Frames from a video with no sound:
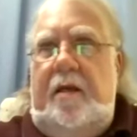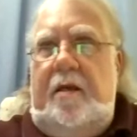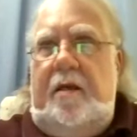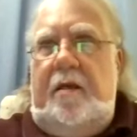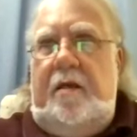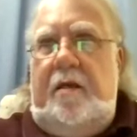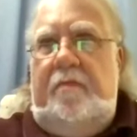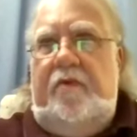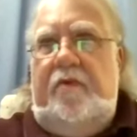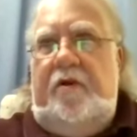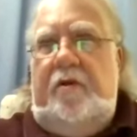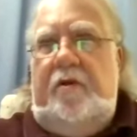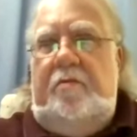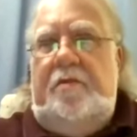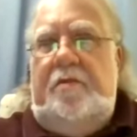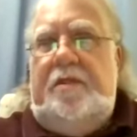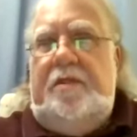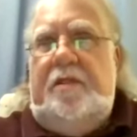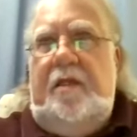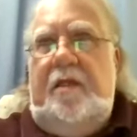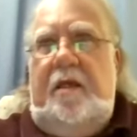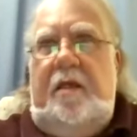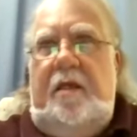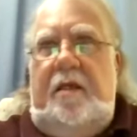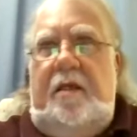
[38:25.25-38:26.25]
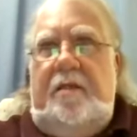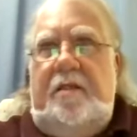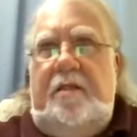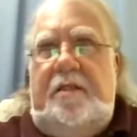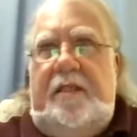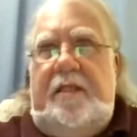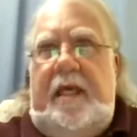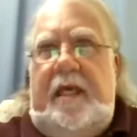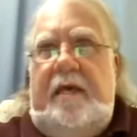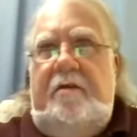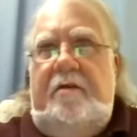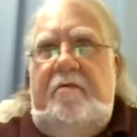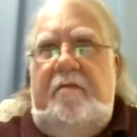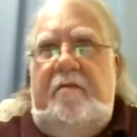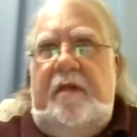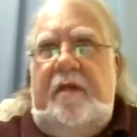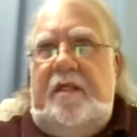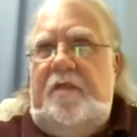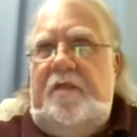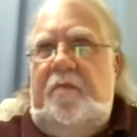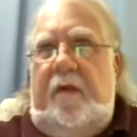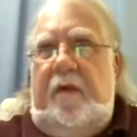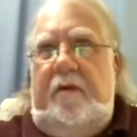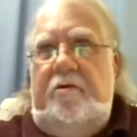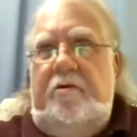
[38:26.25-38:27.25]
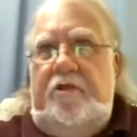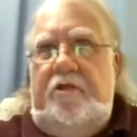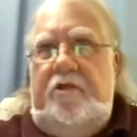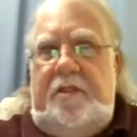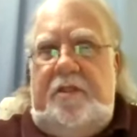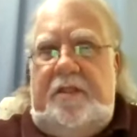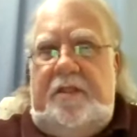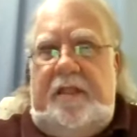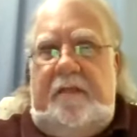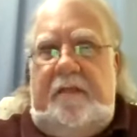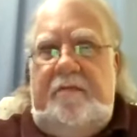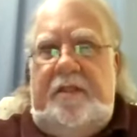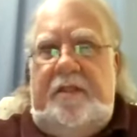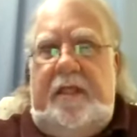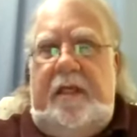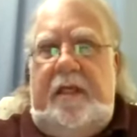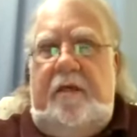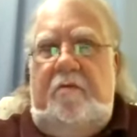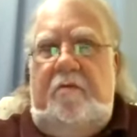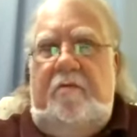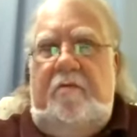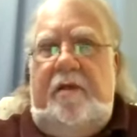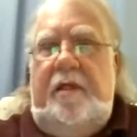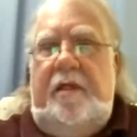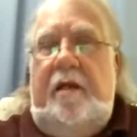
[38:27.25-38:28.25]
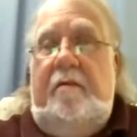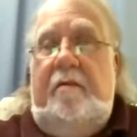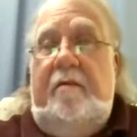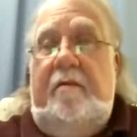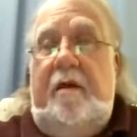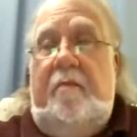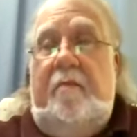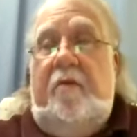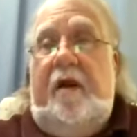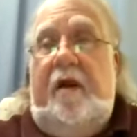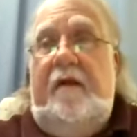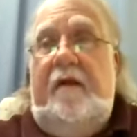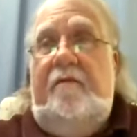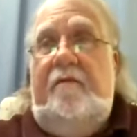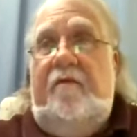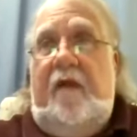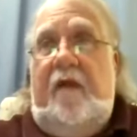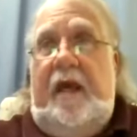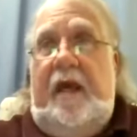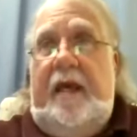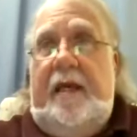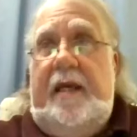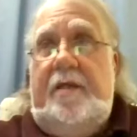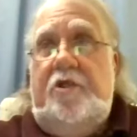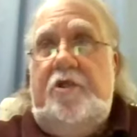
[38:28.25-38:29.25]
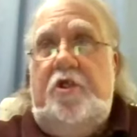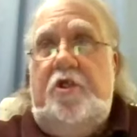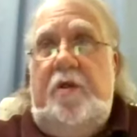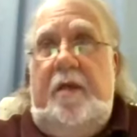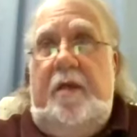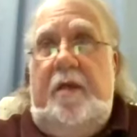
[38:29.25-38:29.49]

and produced the sound of an explosion, some say who were near, and a bright flash.